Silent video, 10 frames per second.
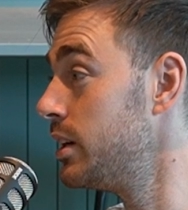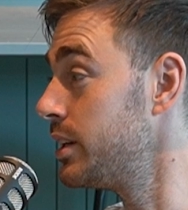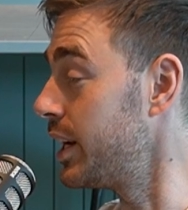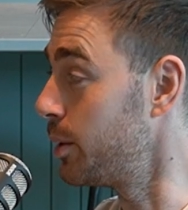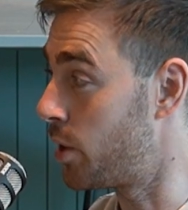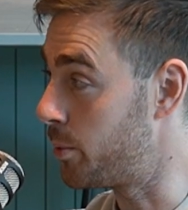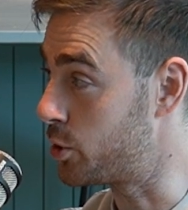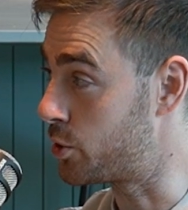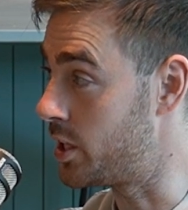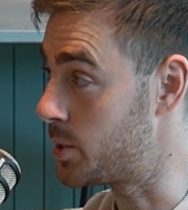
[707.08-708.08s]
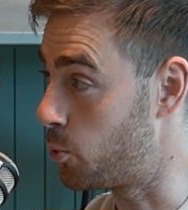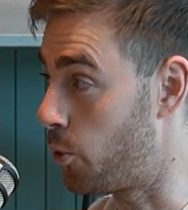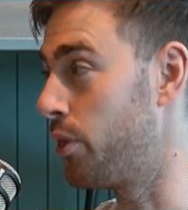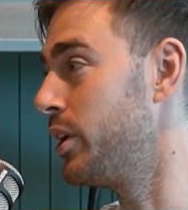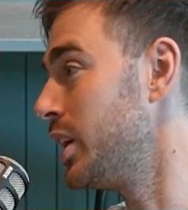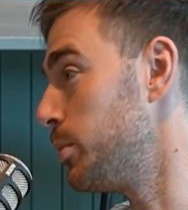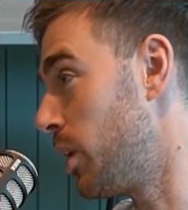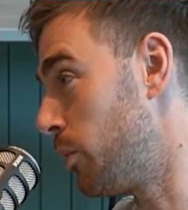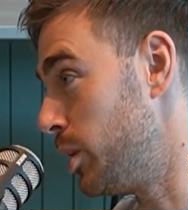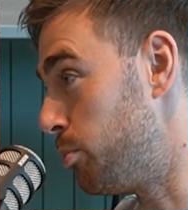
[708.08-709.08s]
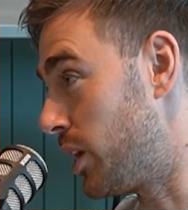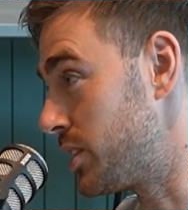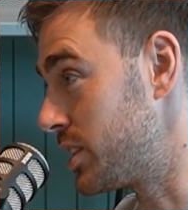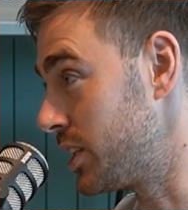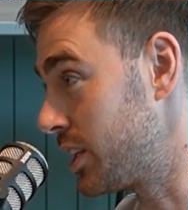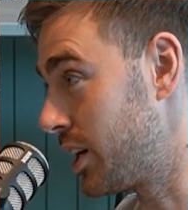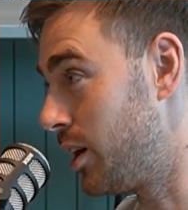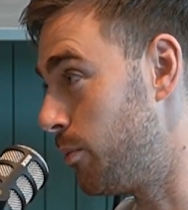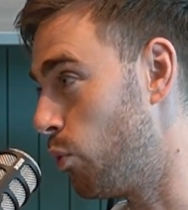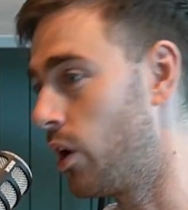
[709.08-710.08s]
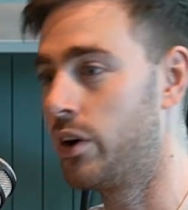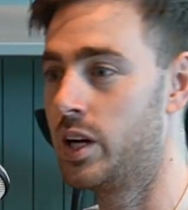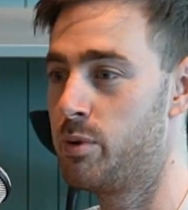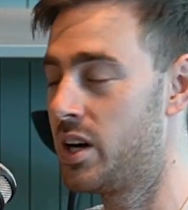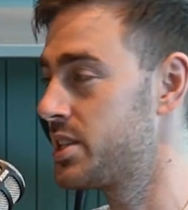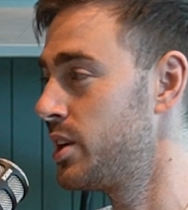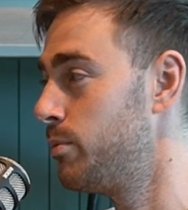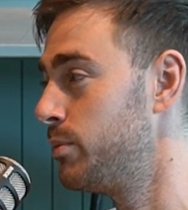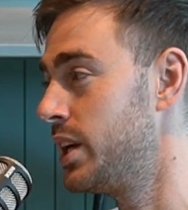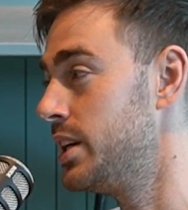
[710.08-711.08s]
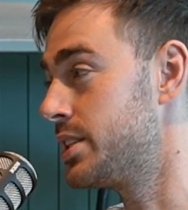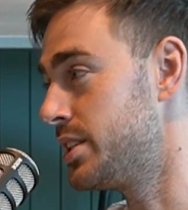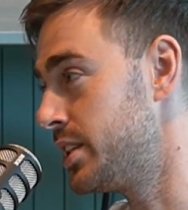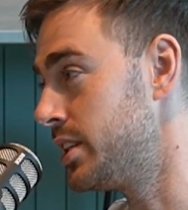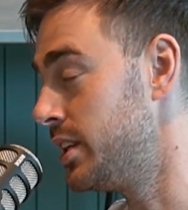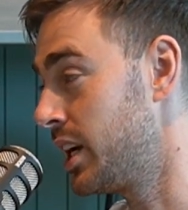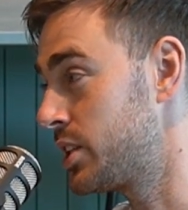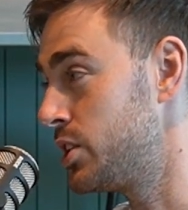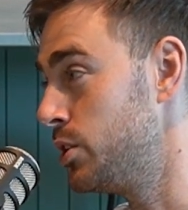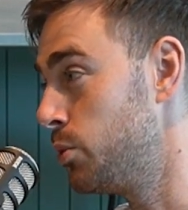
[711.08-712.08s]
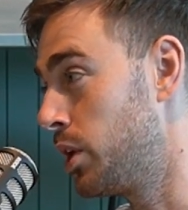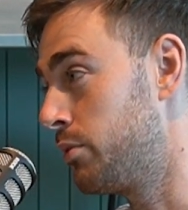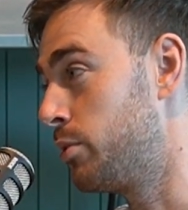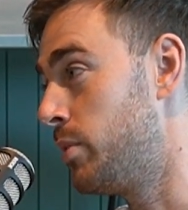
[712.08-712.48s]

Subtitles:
getting public transport, thinking about when the bus is going to come, worrying about some geezer sitting next to you, whatever it